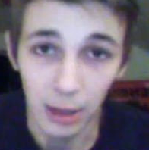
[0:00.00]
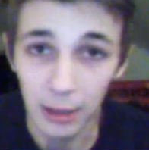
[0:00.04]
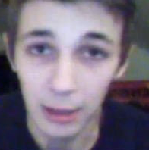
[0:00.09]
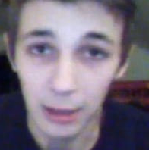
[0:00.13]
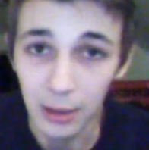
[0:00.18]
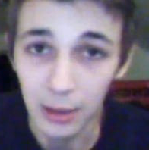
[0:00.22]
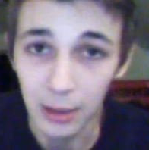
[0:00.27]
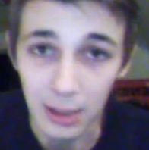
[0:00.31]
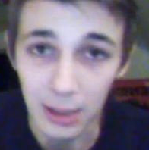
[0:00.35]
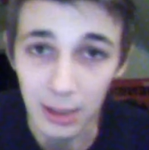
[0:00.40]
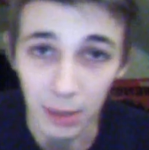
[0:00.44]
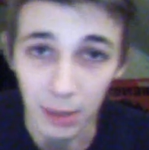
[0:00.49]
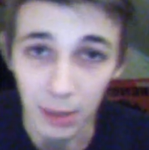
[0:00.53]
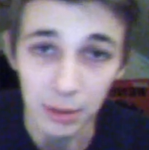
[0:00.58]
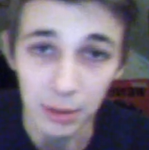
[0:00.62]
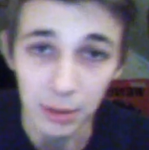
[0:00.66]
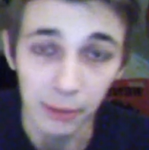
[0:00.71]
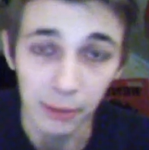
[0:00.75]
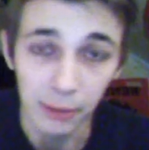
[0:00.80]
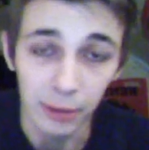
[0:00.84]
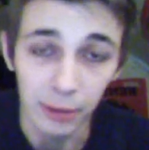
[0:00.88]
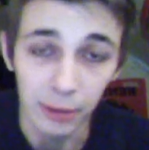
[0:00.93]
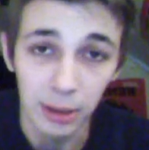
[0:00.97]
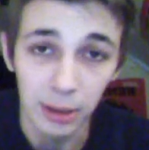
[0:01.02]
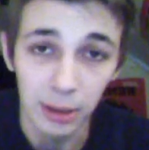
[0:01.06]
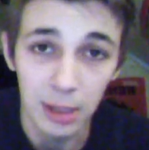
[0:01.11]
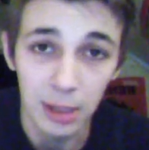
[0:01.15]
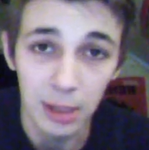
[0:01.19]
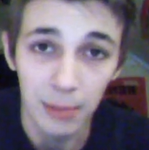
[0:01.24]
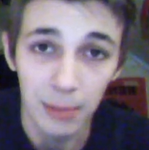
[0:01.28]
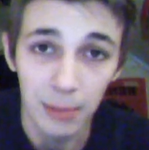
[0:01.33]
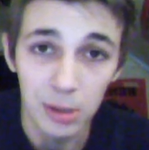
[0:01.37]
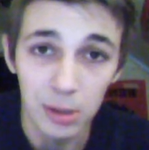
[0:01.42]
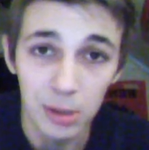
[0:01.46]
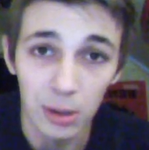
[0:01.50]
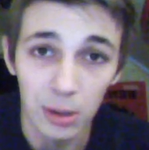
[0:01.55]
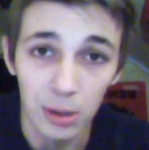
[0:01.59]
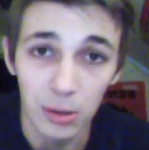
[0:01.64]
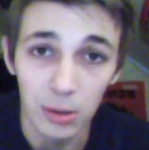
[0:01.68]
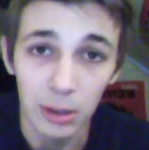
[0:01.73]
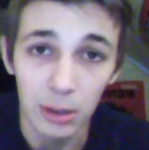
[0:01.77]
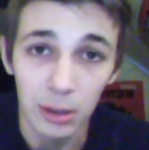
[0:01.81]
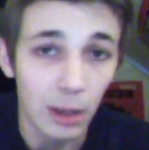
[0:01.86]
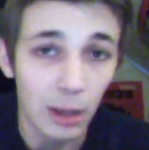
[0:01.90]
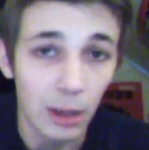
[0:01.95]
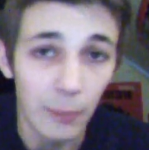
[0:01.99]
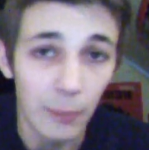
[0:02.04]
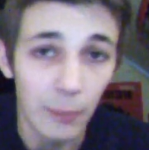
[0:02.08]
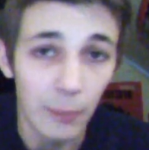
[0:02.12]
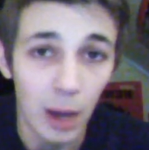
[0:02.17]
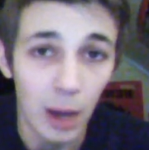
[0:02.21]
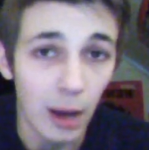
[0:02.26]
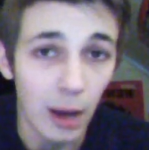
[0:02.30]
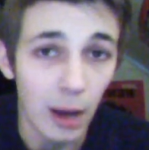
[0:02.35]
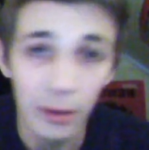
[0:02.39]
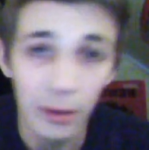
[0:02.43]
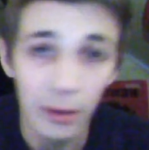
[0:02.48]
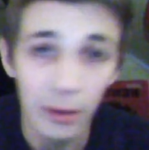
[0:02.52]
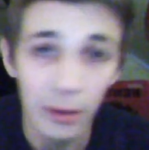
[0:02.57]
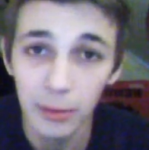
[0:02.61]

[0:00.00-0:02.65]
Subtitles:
of things that were different in this episode, and I'm not